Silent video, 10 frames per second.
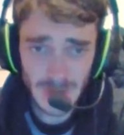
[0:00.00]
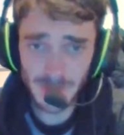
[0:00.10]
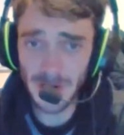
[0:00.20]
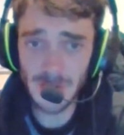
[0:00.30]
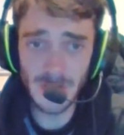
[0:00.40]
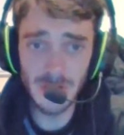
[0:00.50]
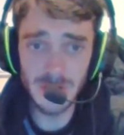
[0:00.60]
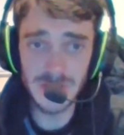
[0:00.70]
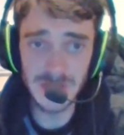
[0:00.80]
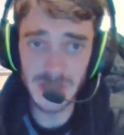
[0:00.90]
Bearing in mind
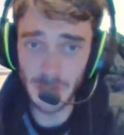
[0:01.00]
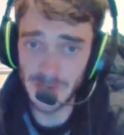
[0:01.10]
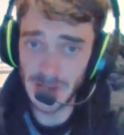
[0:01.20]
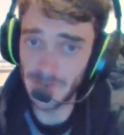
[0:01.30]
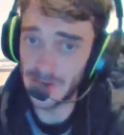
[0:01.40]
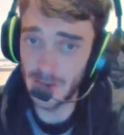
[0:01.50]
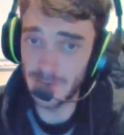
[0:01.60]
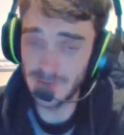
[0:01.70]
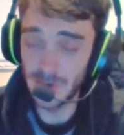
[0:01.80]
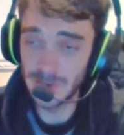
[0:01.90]
last season they were in the FA
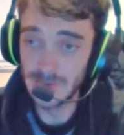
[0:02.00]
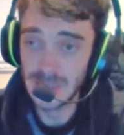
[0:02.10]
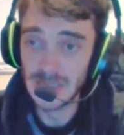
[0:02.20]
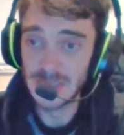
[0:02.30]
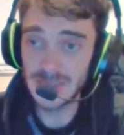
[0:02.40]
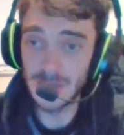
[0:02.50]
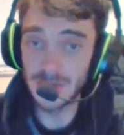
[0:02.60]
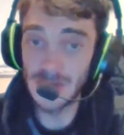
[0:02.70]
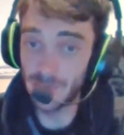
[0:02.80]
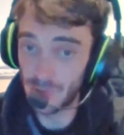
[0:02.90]
Cup final,
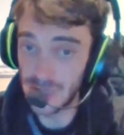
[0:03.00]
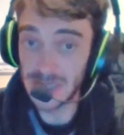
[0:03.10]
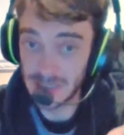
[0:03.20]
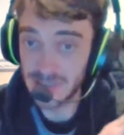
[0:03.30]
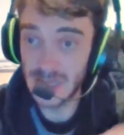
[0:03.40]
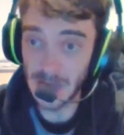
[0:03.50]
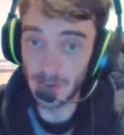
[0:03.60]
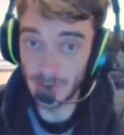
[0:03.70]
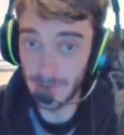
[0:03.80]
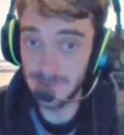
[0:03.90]
so they've really
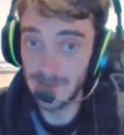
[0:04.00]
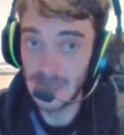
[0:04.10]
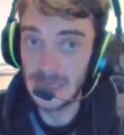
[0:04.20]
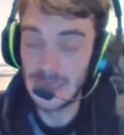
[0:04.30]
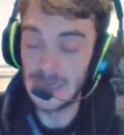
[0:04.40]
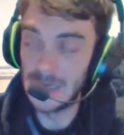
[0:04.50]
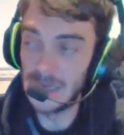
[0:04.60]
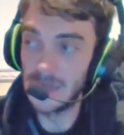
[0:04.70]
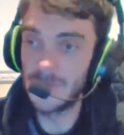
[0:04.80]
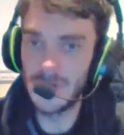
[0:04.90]
tailed off.
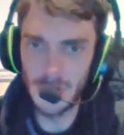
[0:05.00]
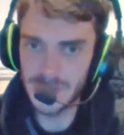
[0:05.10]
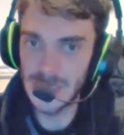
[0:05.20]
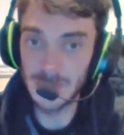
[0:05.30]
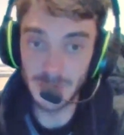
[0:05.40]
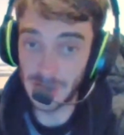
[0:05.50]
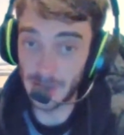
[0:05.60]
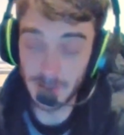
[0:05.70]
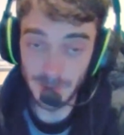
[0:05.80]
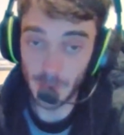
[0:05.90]
But a lot of teams are really
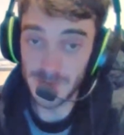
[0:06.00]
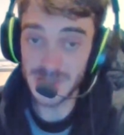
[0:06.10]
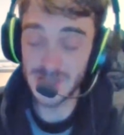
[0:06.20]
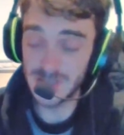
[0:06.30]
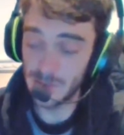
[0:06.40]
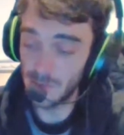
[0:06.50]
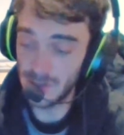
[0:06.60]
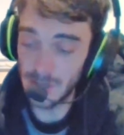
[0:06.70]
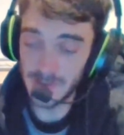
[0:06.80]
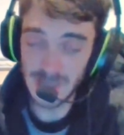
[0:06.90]
underperforming this season. All
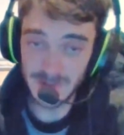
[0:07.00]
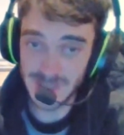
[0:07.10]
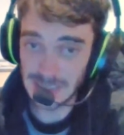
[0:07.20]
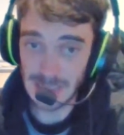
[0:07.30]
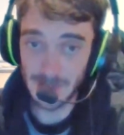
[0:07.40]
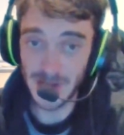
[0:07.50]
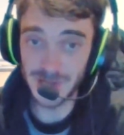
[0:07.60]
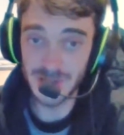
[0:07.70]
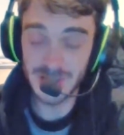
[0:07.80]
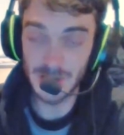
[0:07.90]
the clubs that have sacked their
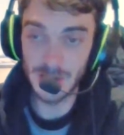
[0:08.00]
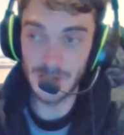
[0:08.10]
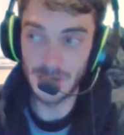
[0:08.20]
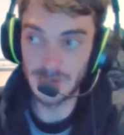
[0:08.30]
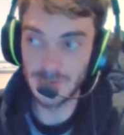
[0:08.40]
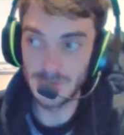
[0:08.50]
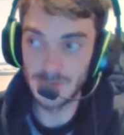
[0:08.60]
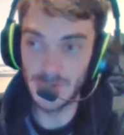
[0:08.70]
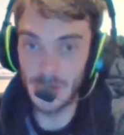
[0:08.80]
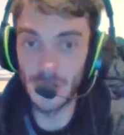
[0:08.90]
managers are
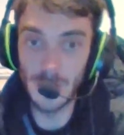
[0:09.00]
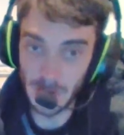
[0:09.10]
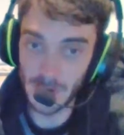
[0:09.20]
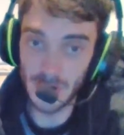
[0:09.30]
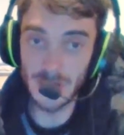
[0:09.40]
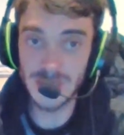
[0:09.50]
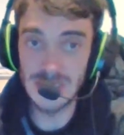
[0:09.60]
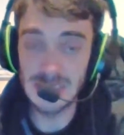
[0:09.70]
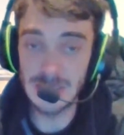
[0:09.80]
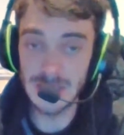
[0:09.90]
below where they were last
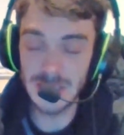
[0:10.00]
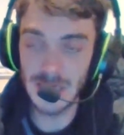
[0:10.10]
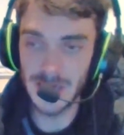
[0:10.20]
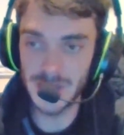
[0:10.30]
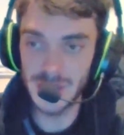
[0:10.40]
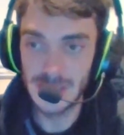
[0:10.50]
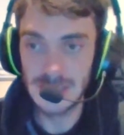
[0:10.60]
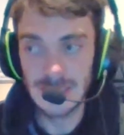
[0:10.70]
season at this stage.